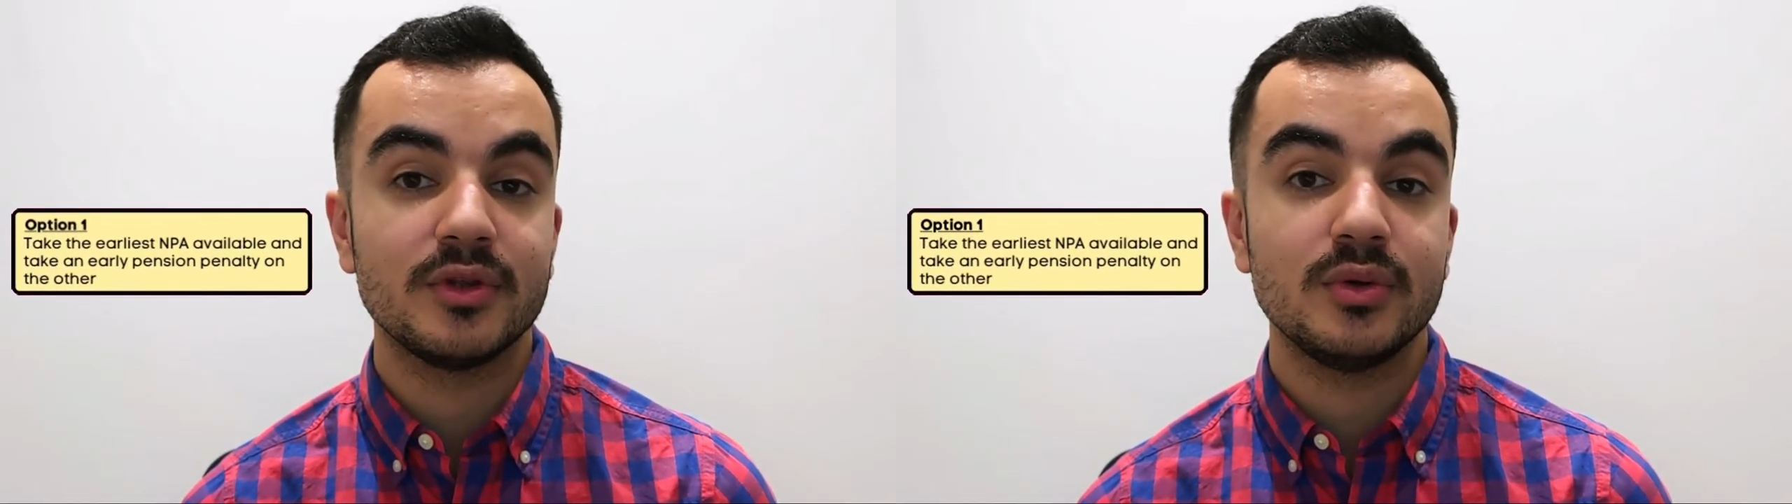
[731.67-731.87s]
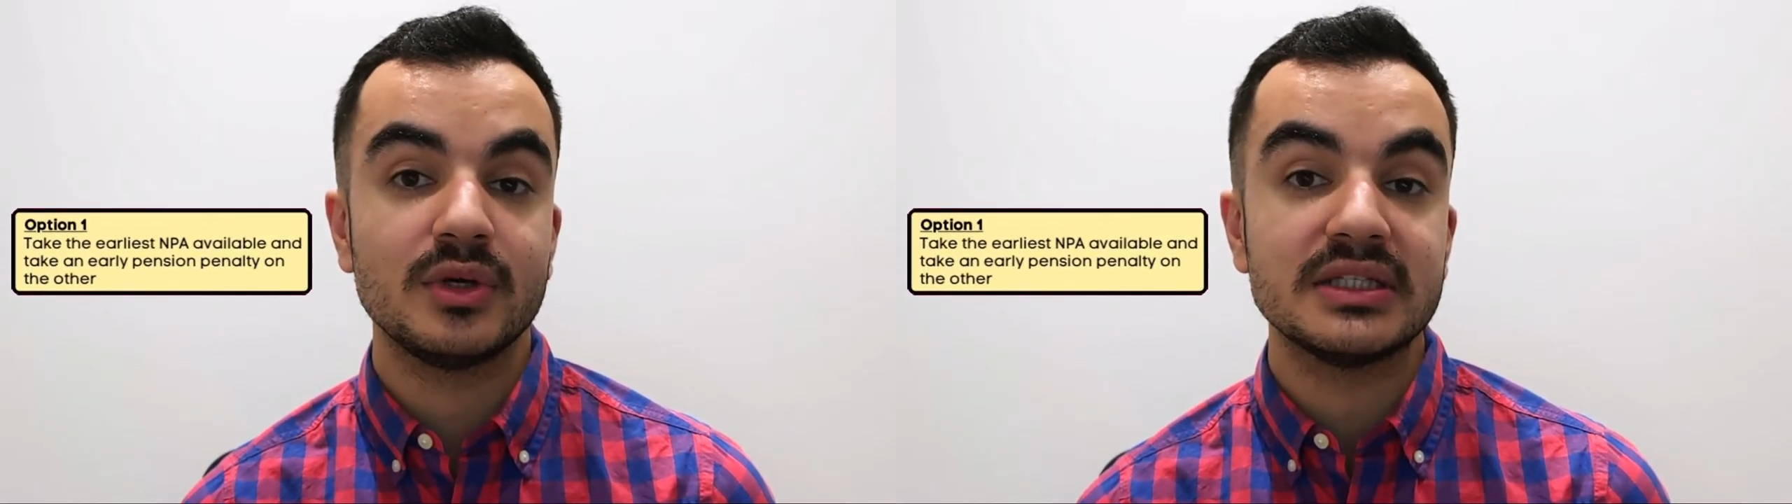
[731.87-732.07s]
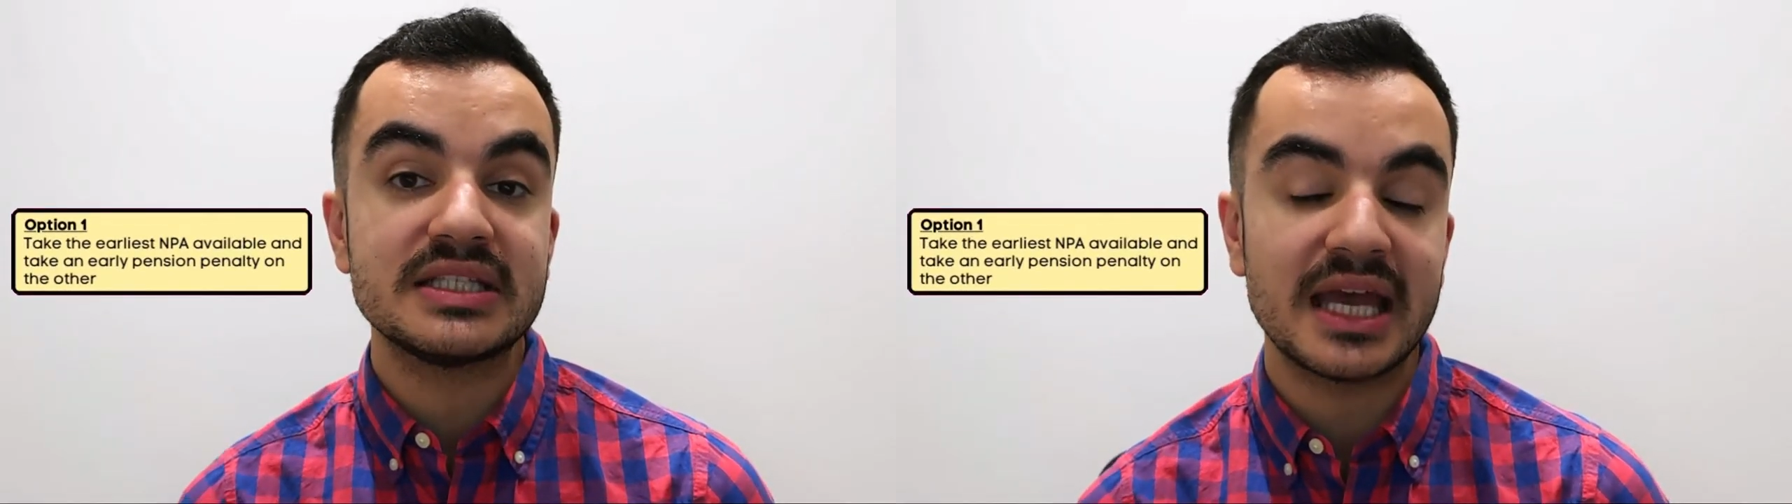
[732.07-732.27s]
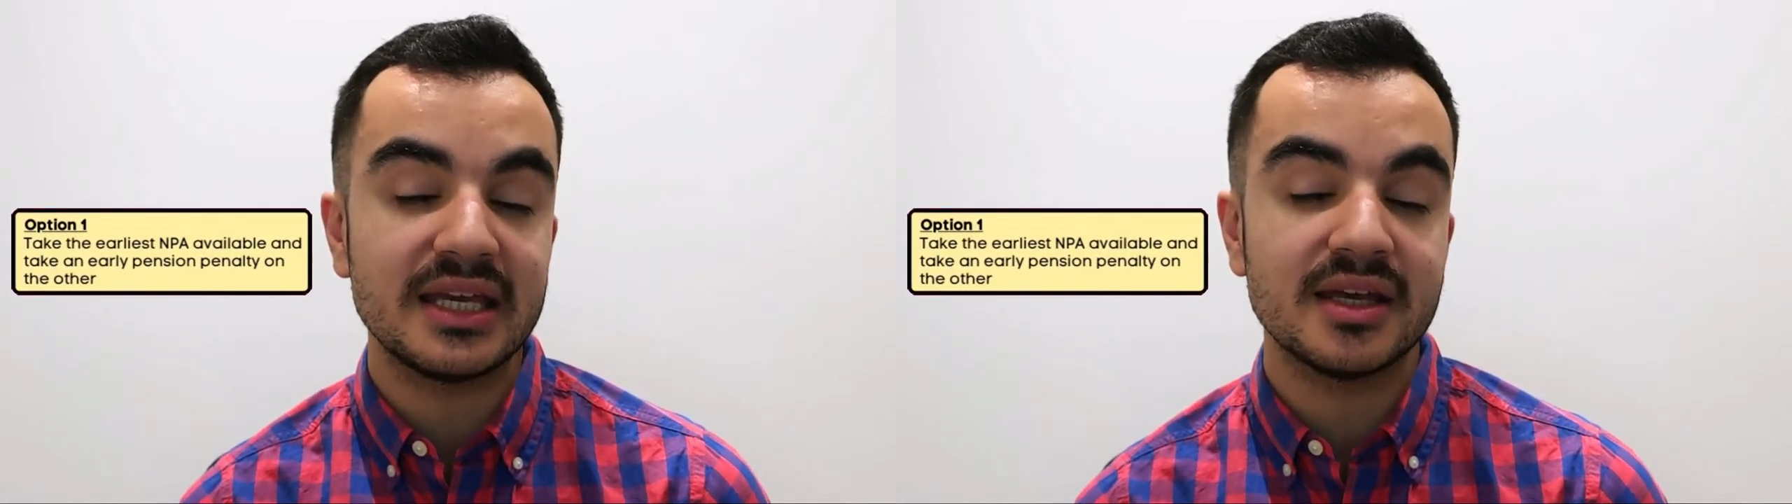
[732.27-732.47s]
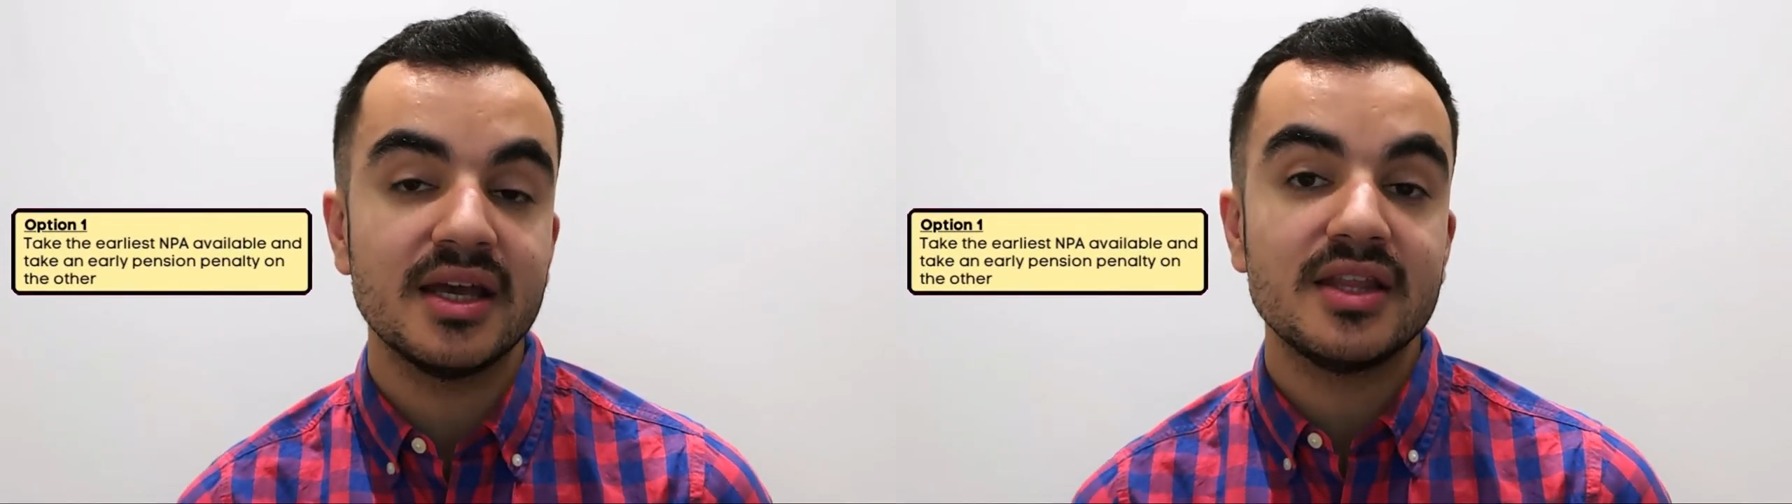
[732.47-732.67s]
you can
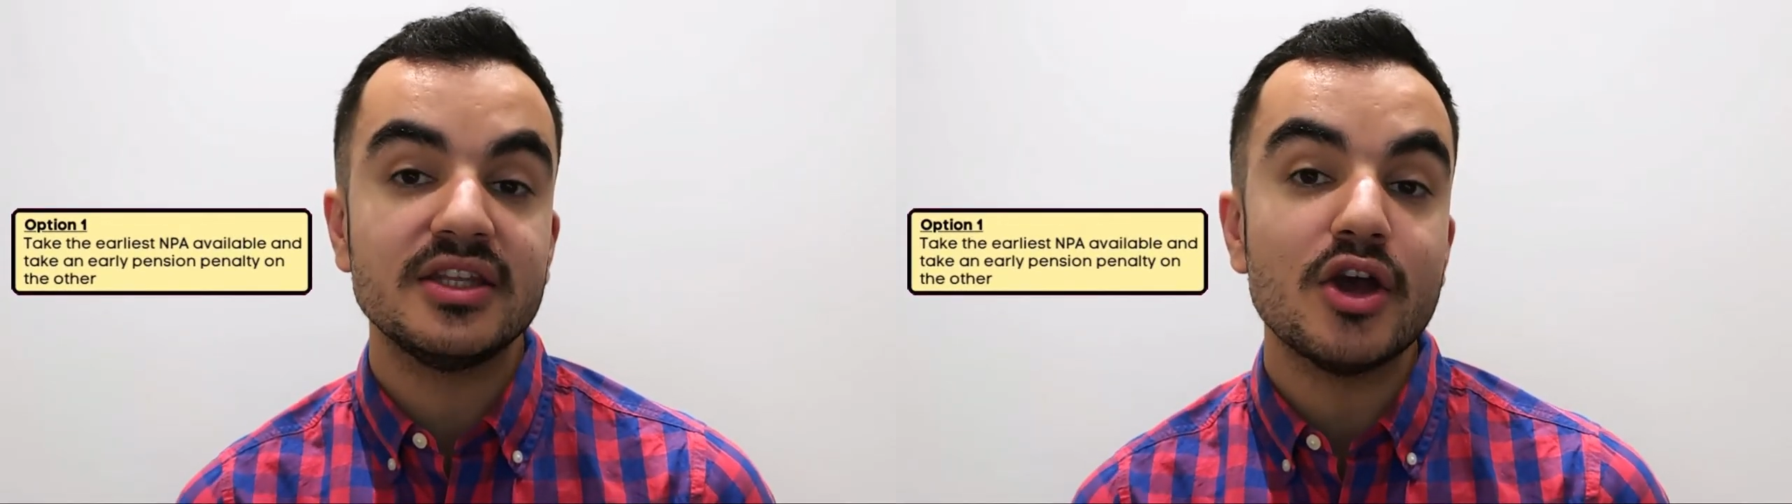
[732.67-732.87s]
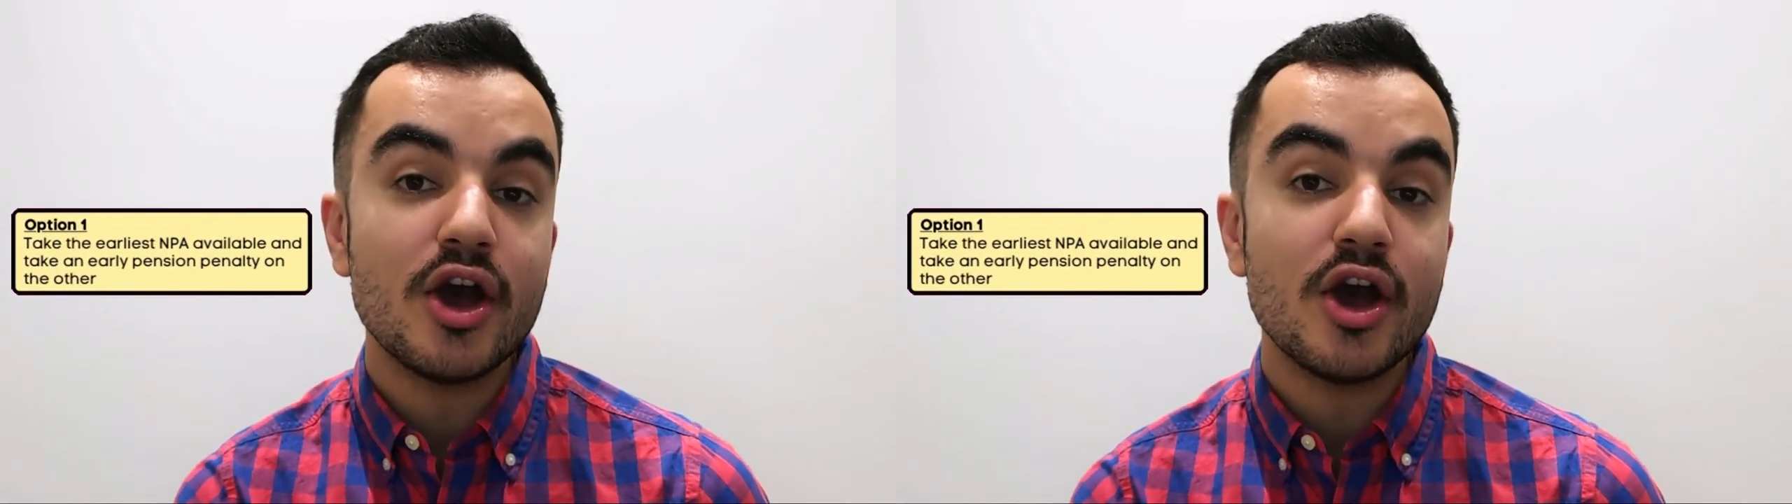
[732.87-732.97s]
take the